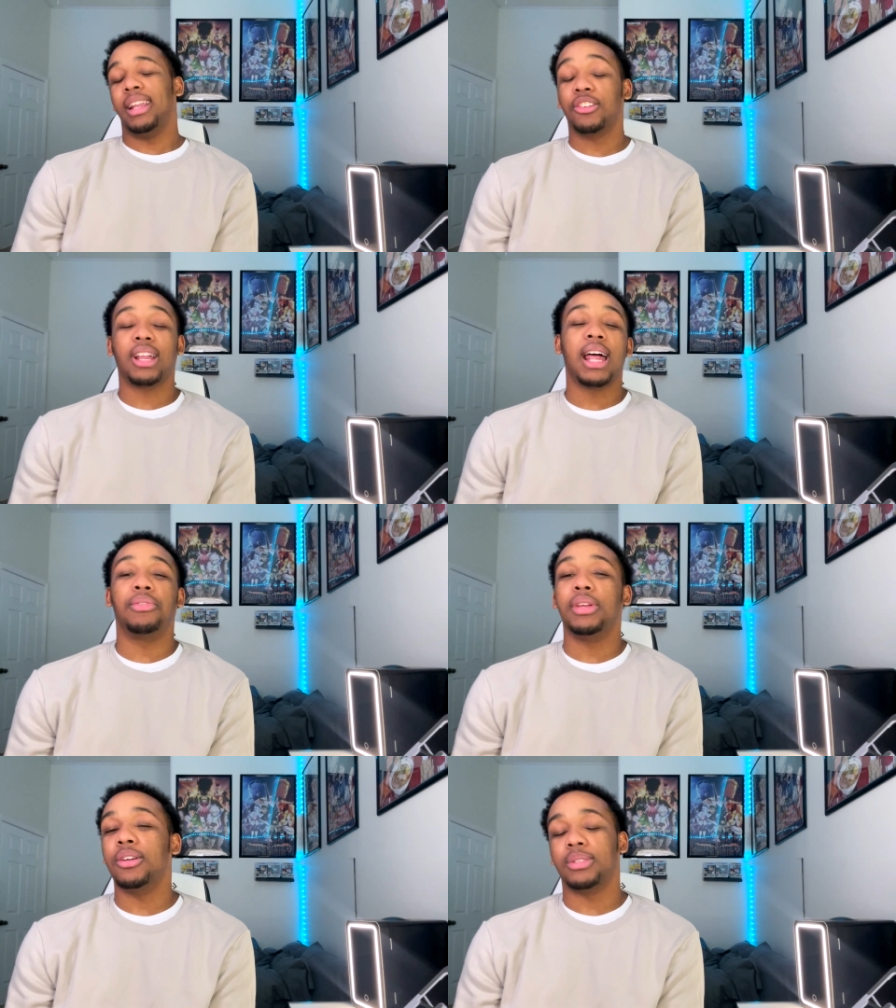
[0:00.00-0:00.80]
There's a lot of
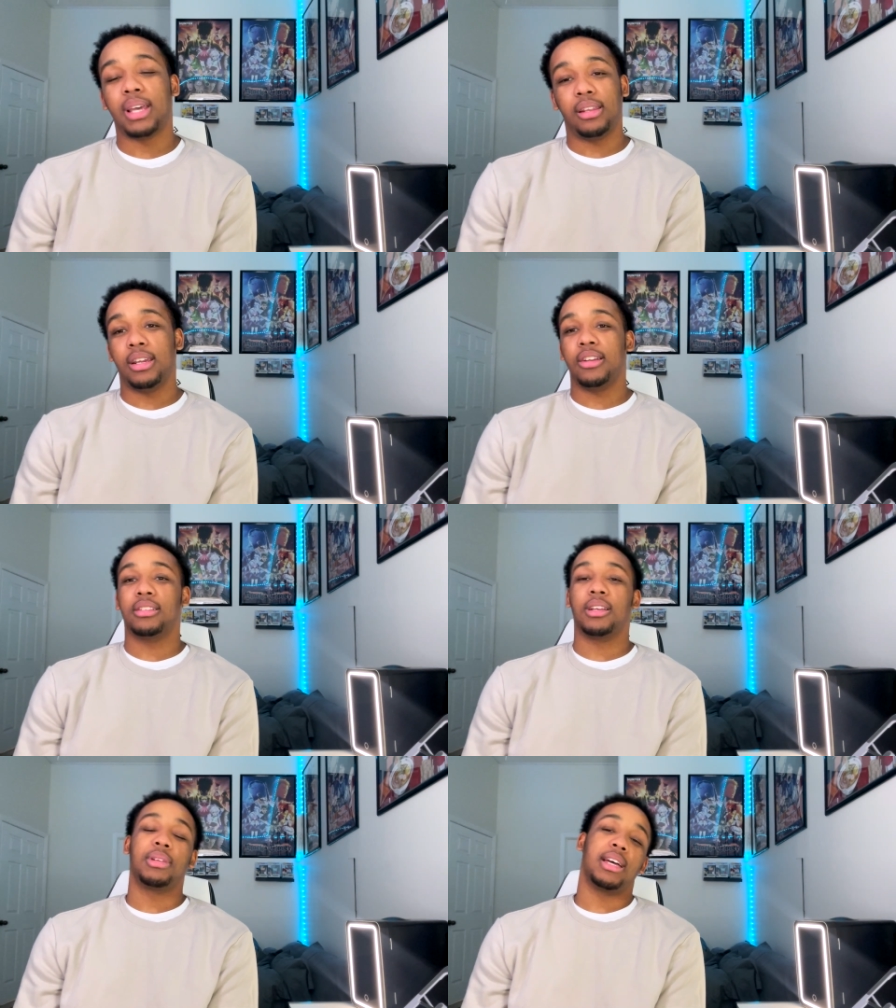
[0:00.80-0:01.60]
videos out there, and
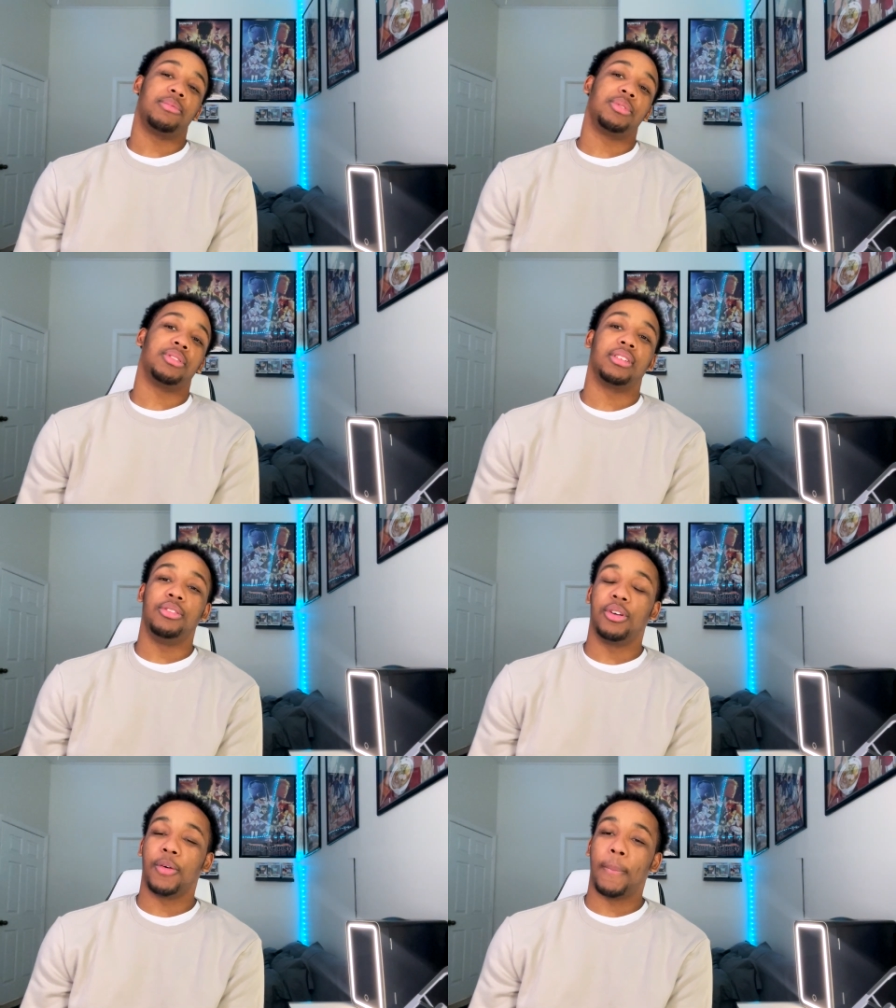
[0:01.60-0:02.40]
sometimes you
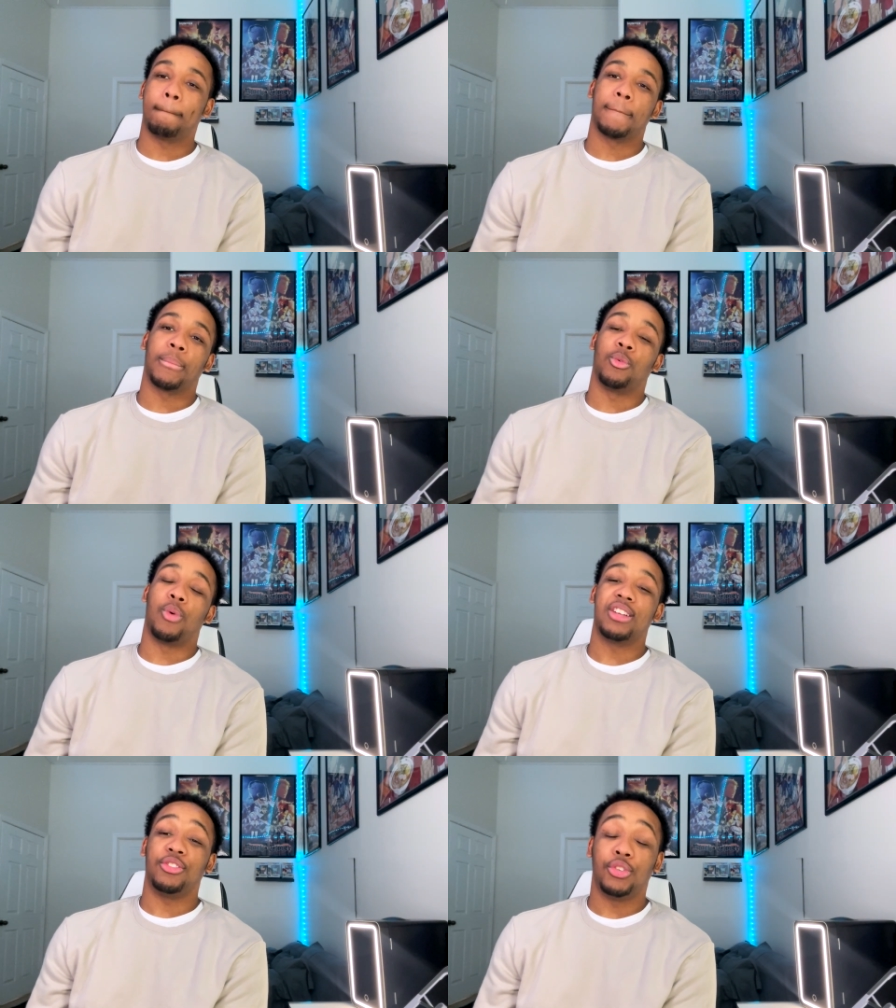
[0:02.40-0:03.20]
know
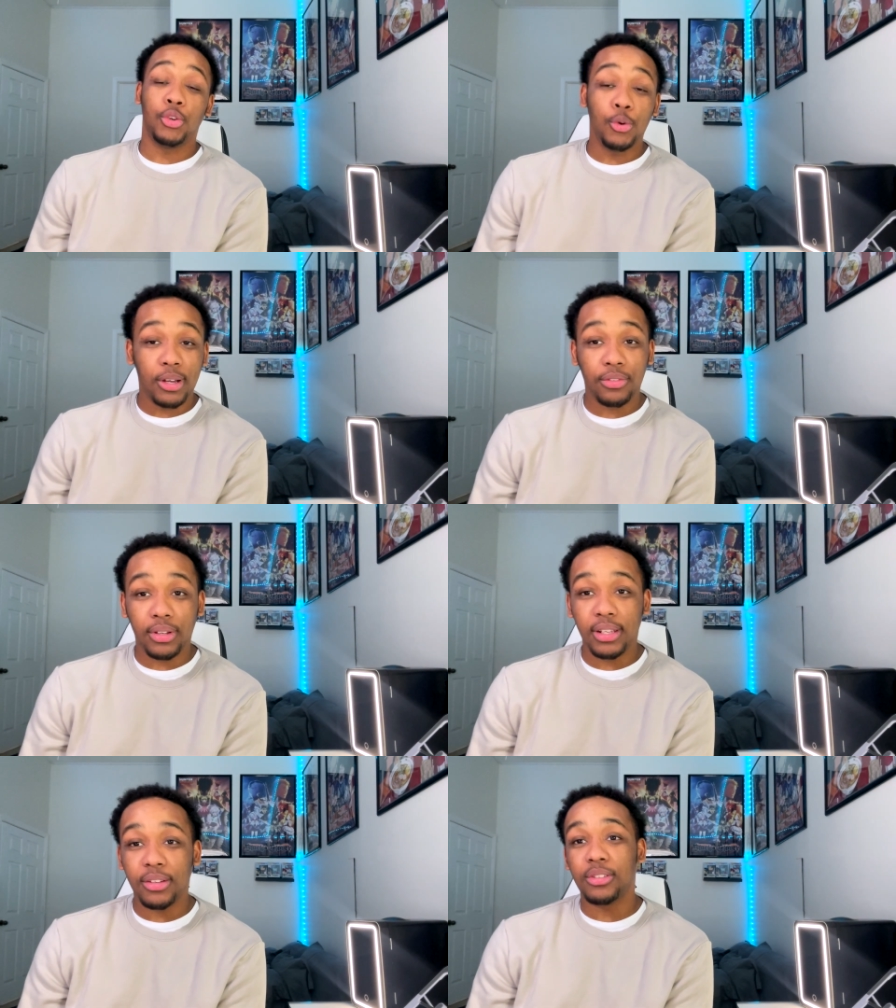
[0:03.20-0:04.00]
watching too much
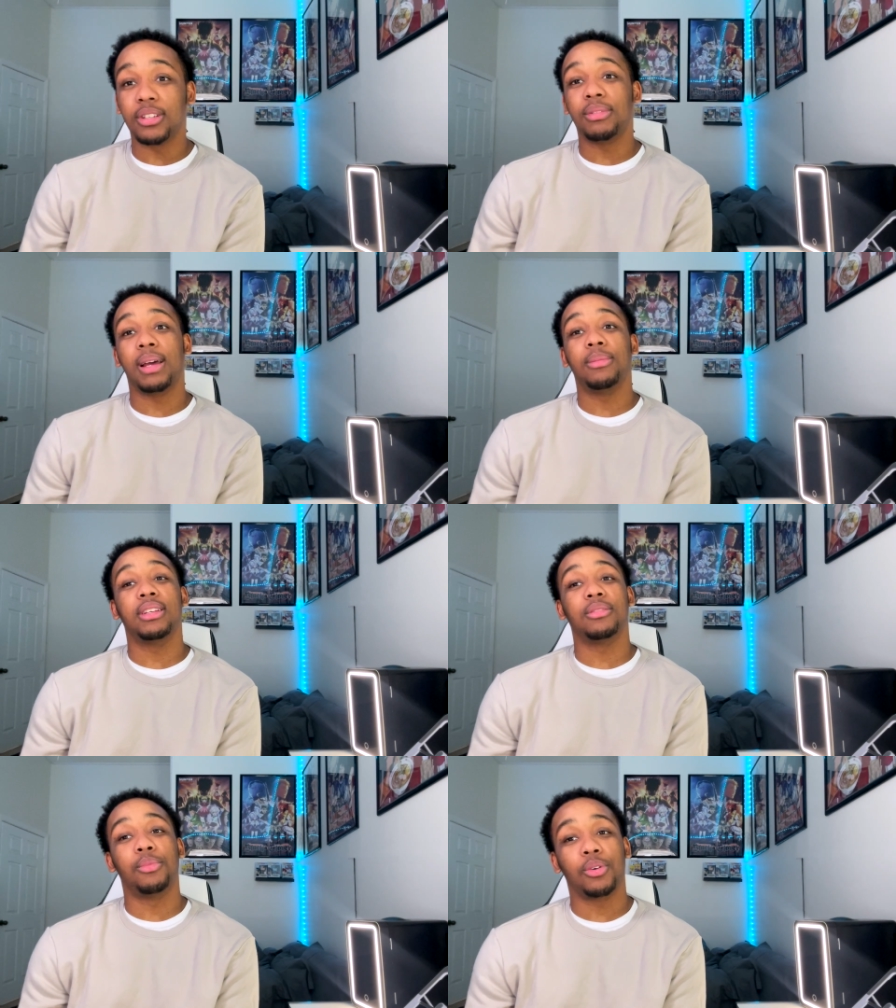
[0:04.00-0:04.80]
videos sometimes
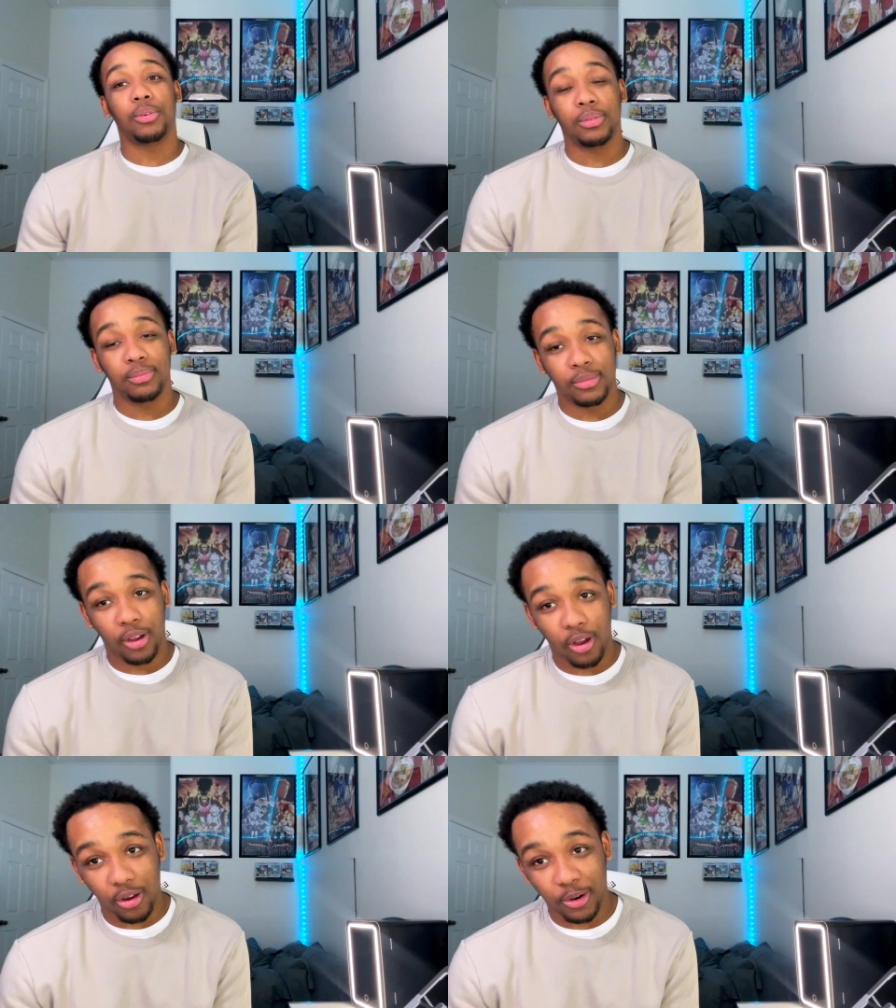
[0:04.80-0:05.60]
does more
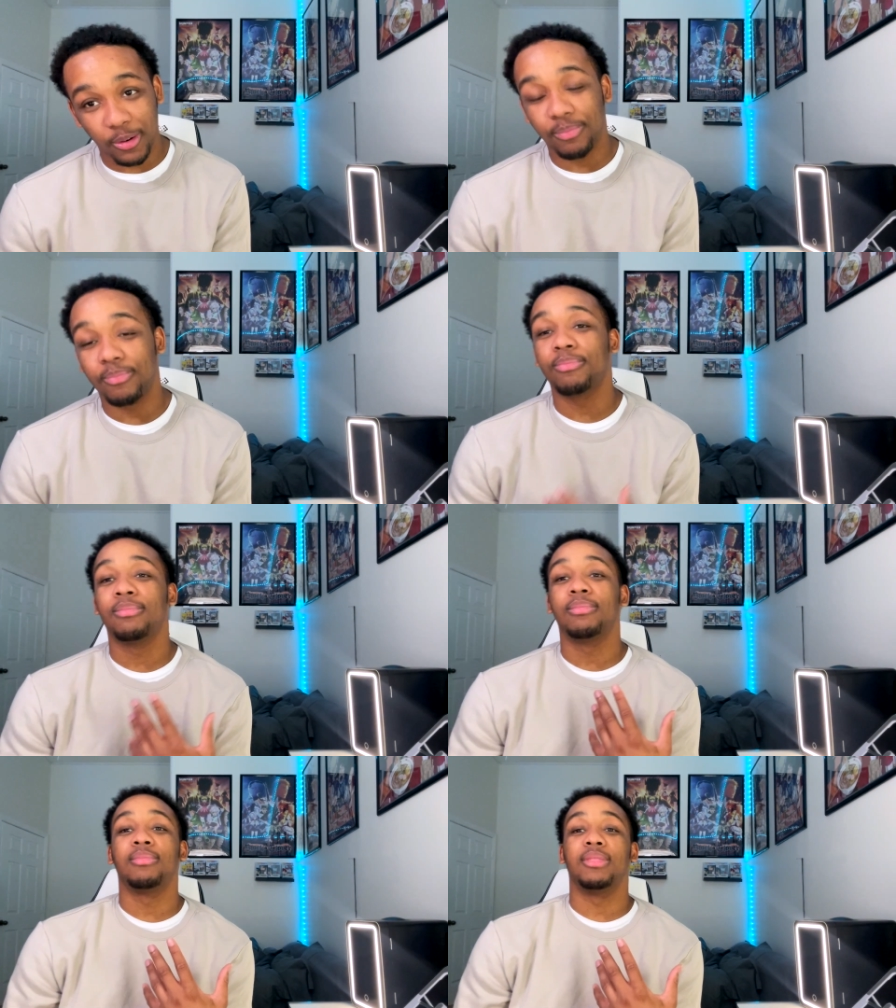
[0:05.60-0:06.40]
harm
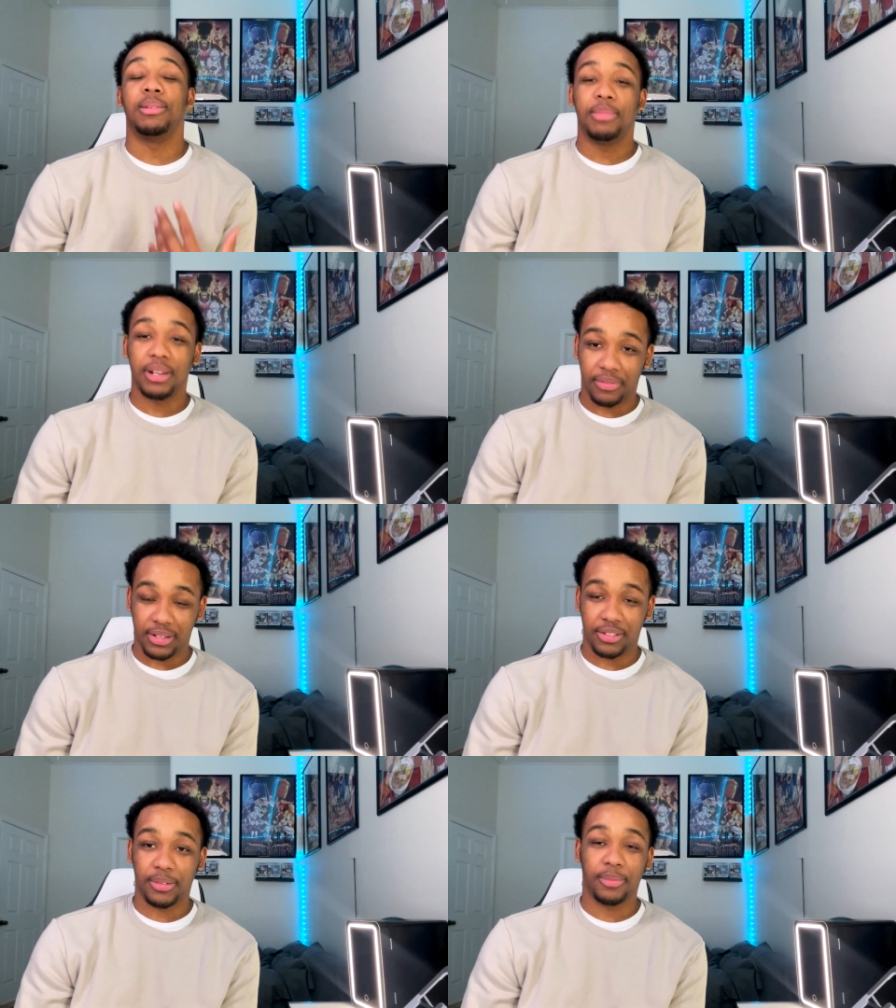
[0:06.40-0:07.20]
than benefits you.